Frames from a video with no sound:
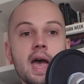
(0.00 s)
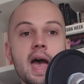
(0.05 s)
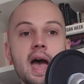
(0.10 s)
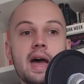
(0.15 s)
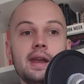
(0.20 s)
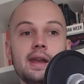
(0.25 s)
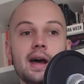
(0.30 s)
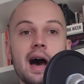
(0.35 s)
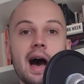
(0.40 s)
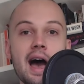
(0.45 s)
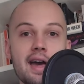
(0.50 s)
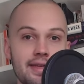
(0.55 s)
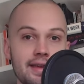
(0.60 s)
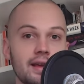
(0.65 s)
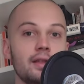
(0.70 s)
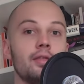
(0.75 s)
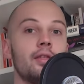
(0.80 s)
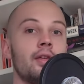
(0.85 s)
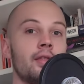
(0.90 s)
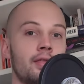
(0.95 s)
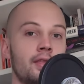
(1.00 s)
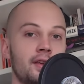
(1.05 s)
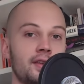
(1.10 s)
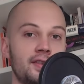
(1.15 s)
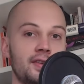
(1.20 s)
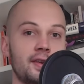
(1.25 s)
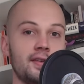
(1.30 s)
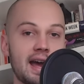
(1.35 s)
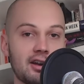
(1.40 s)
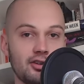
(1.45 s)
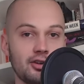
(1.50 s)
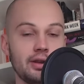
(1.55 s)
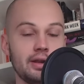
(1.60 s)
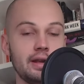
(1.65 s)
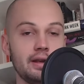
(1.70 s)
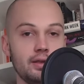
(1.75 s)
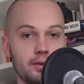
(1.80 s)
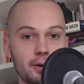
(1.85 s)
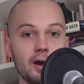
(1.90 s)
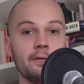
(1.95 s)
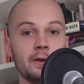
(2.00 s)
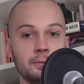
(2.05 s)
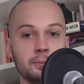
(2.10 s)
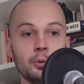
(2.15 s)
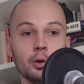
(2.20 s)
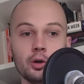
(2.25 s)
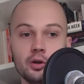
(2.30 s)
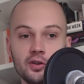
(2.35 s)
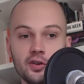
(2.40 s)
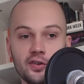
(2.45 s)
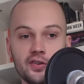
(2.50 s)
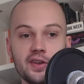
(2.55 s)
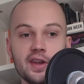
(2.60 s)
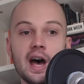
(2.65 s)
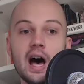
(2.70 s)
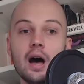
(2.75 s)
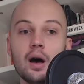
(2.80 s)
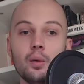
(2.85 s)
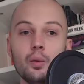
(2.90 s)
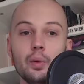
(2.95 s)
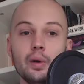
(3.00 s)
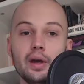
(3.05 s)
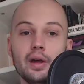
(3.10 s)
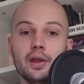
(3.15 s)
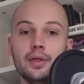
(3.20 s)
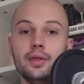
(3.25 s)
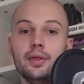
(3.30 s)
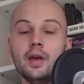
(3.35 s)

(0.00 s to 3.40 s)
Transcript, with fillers: And I think that this is actually the perfect book to start with.